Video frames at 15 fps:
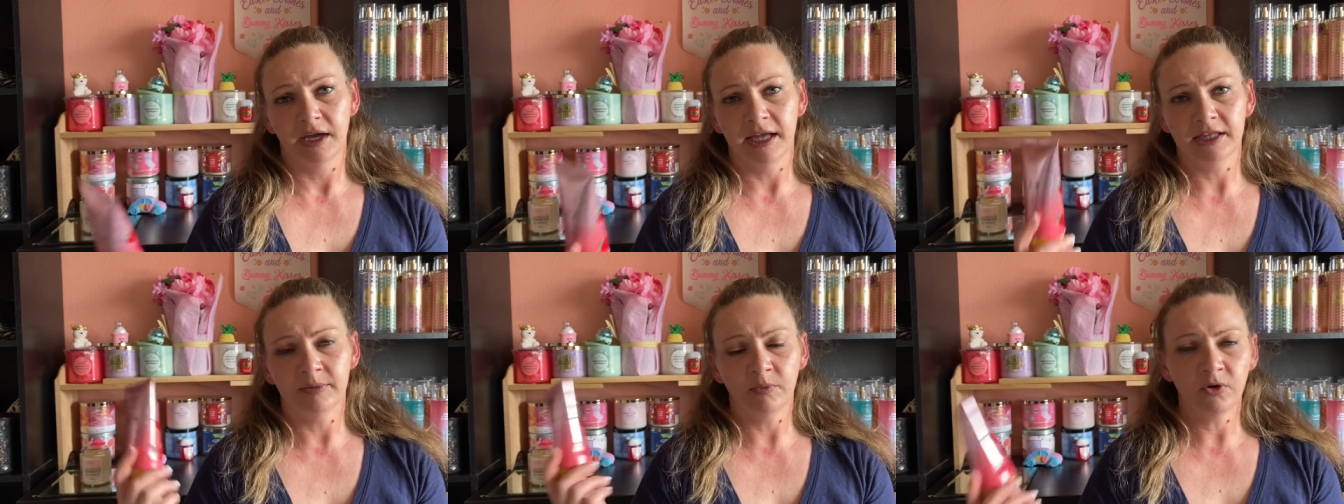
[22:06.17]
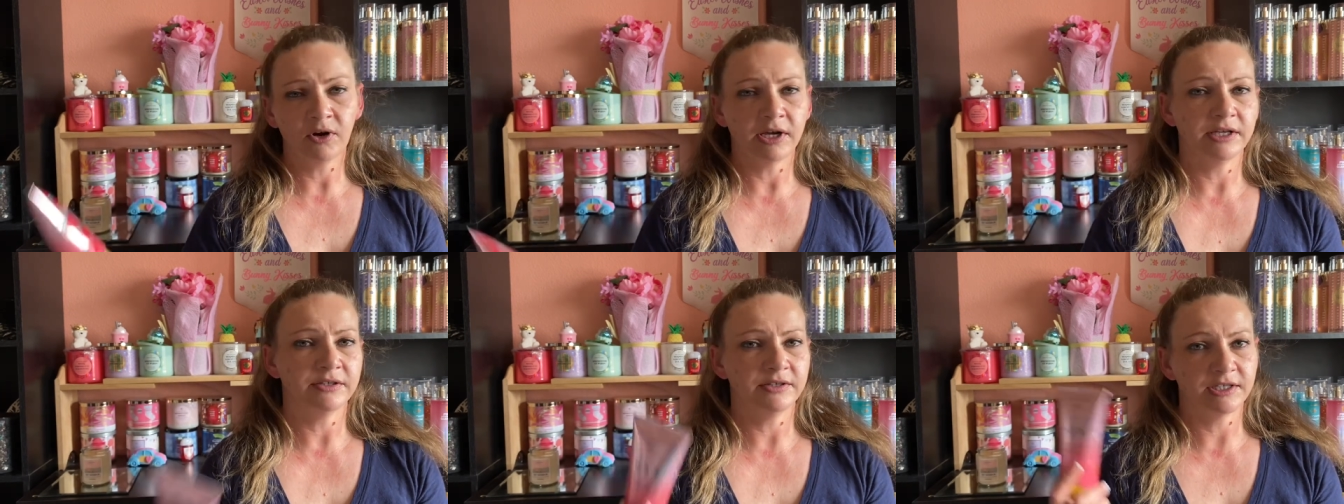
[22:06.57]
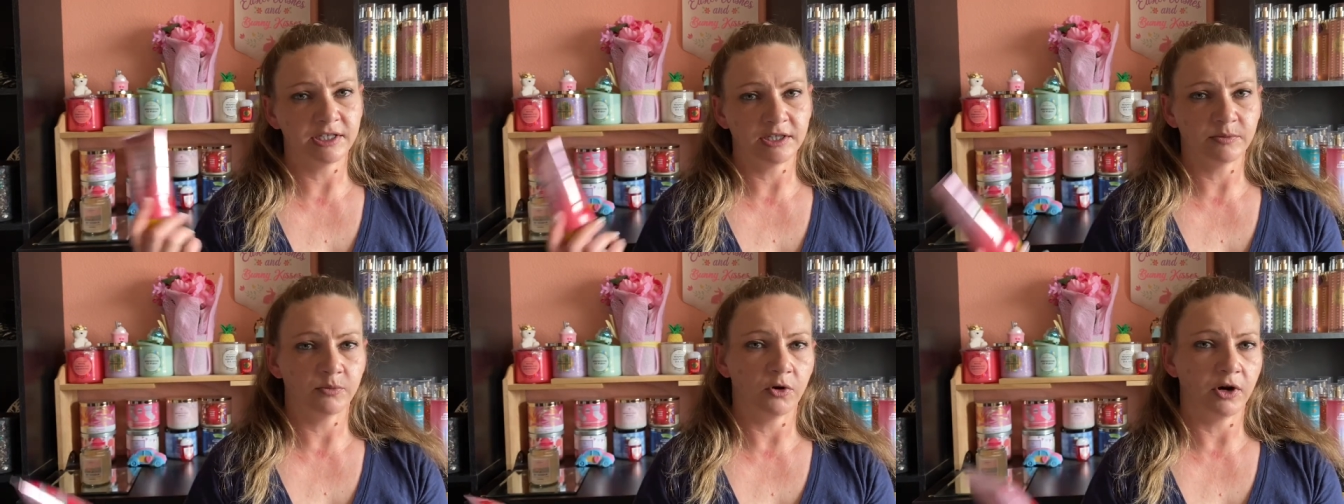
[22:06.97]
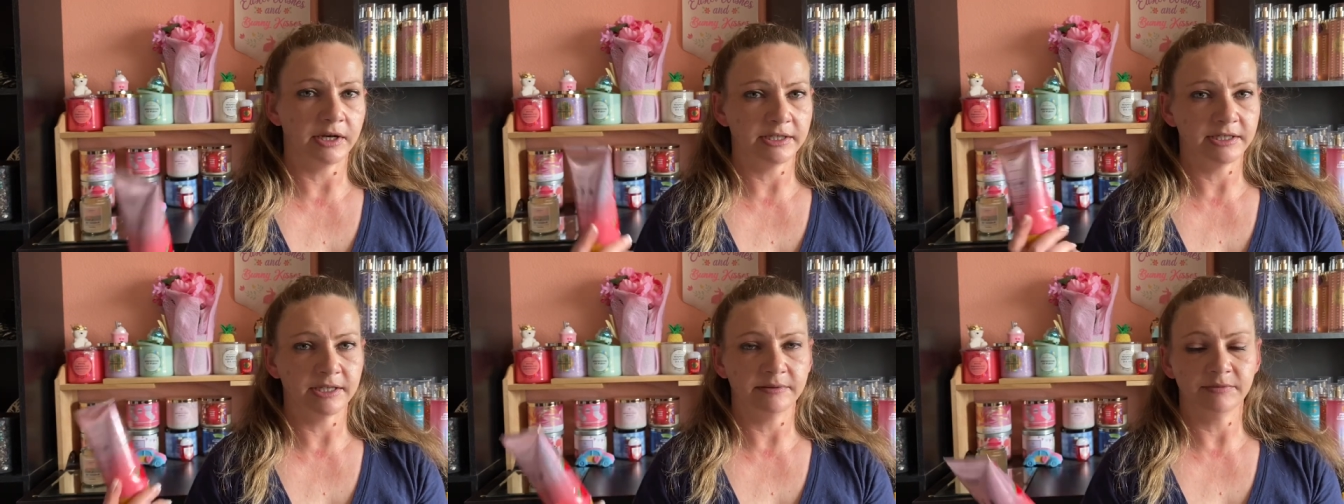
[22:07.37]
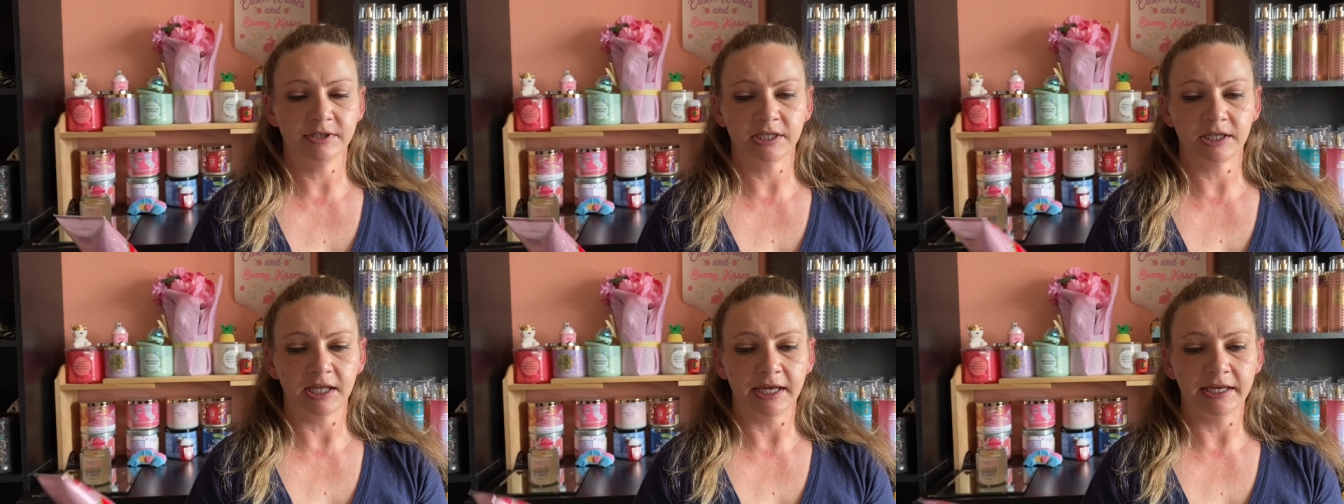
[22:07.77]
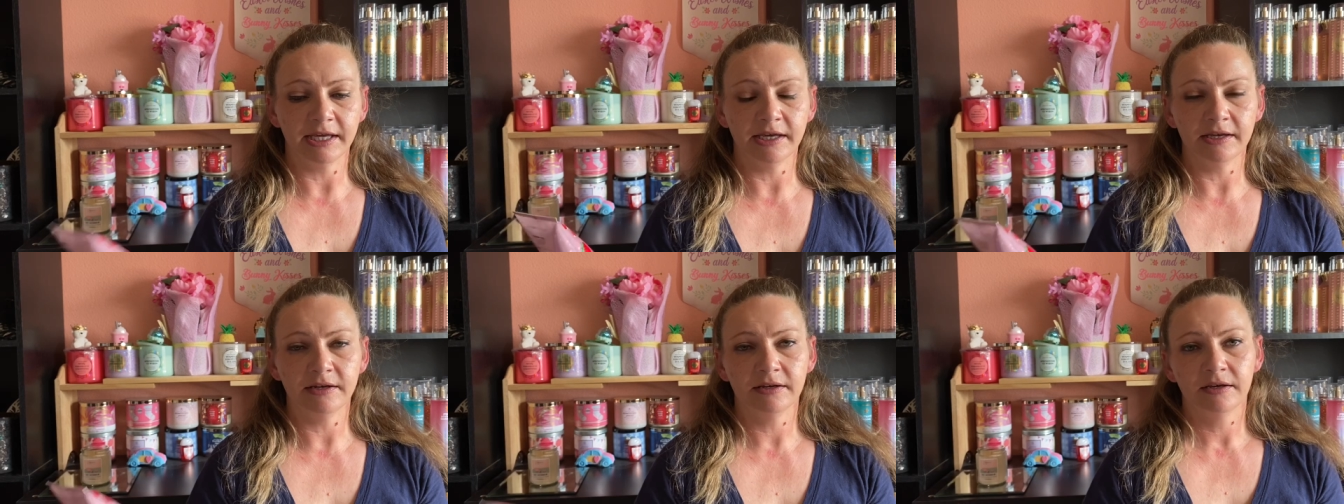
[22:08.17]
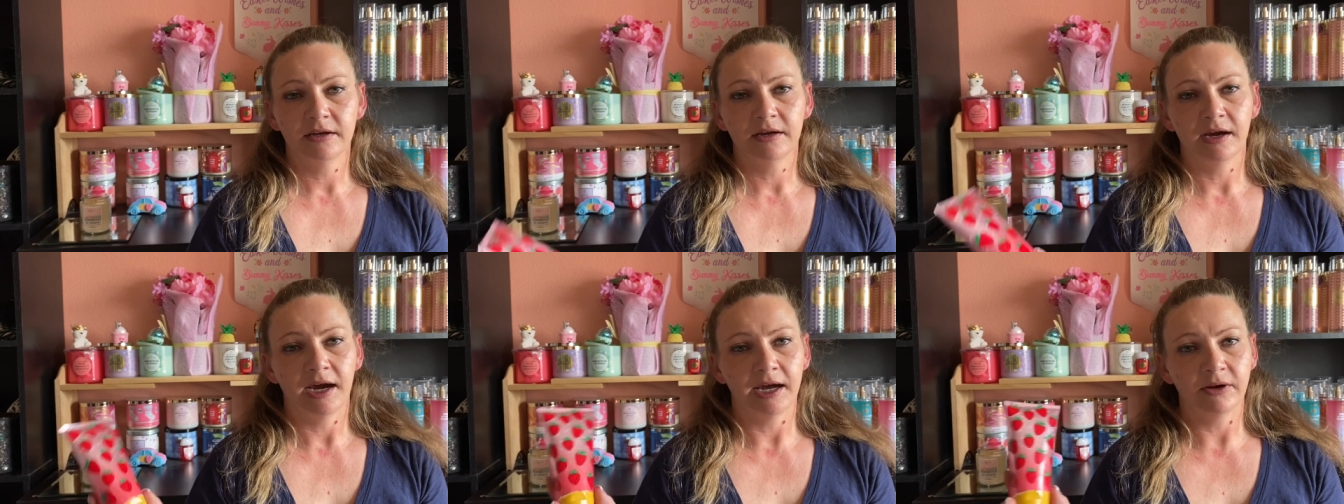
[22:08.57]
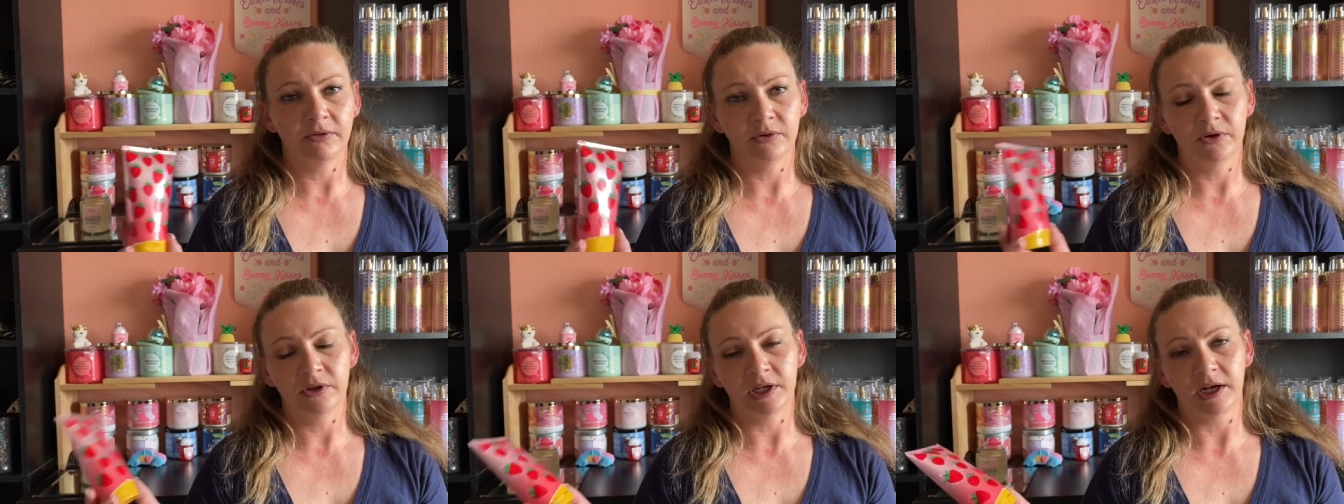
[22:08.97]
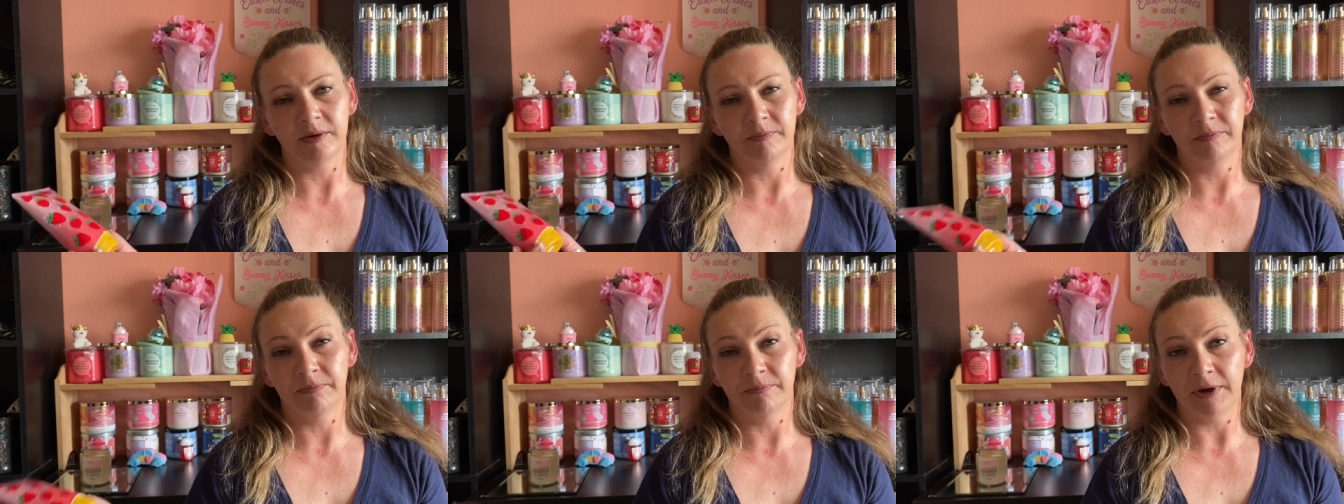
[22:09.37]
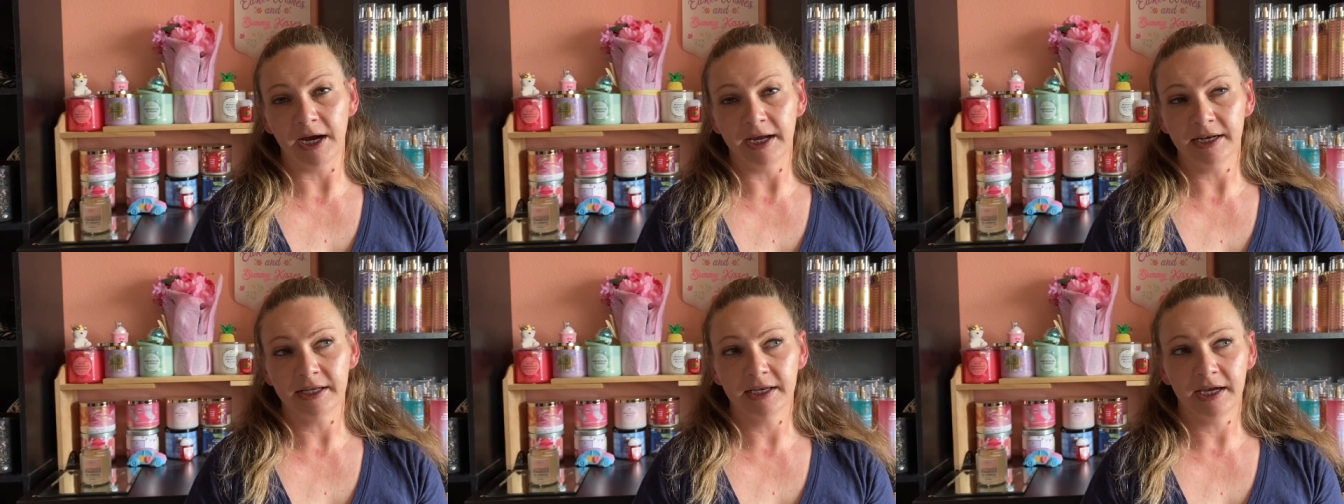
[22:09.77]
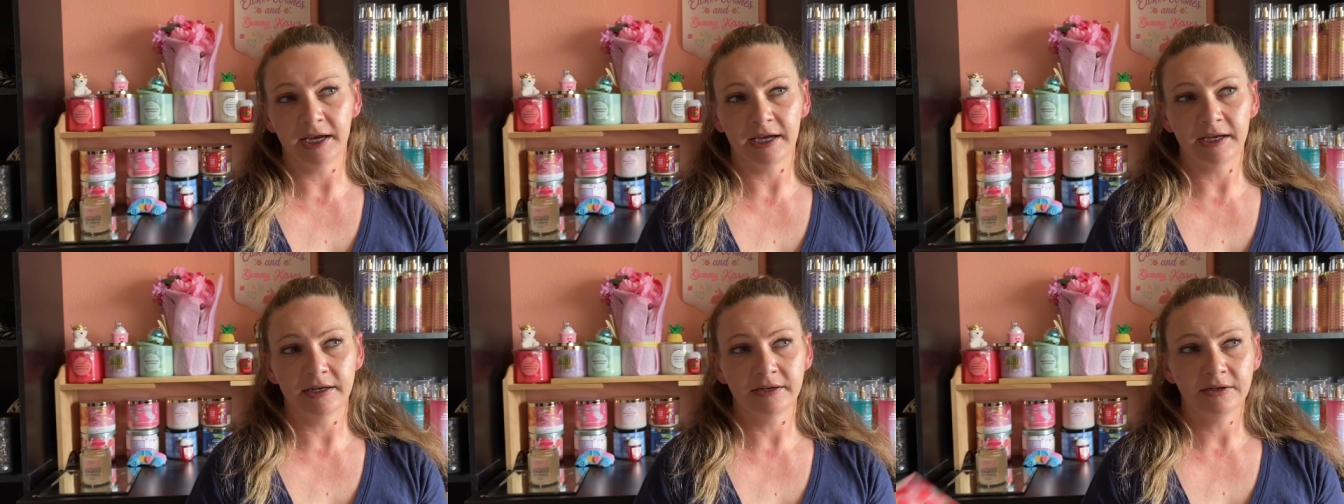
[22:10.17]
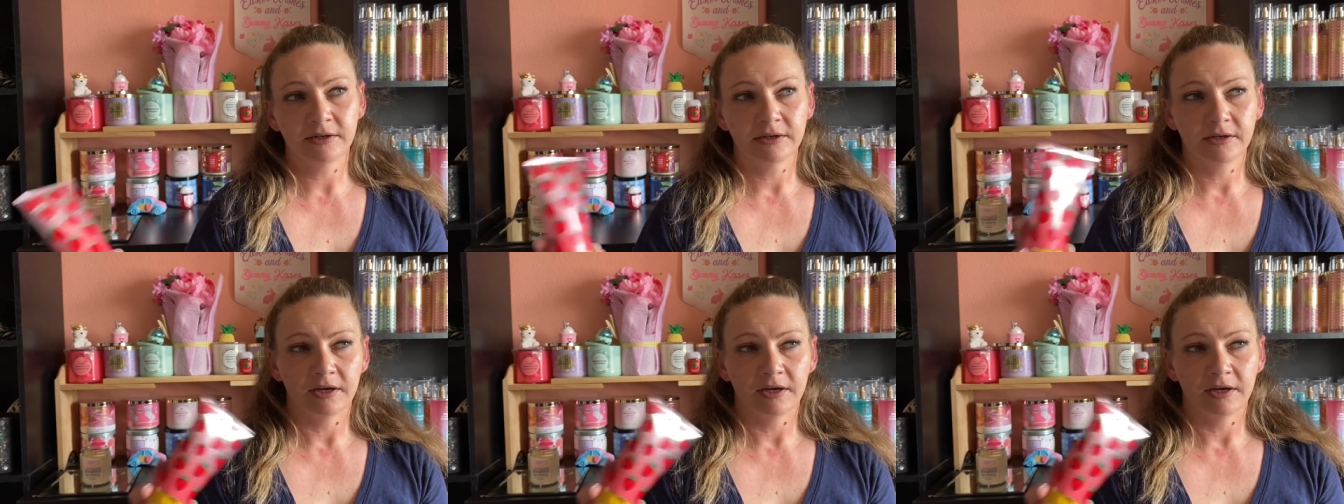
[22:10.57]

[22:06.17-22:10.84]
And the more I used it, the more I seemed to like it. I don't know that I'd buy it again.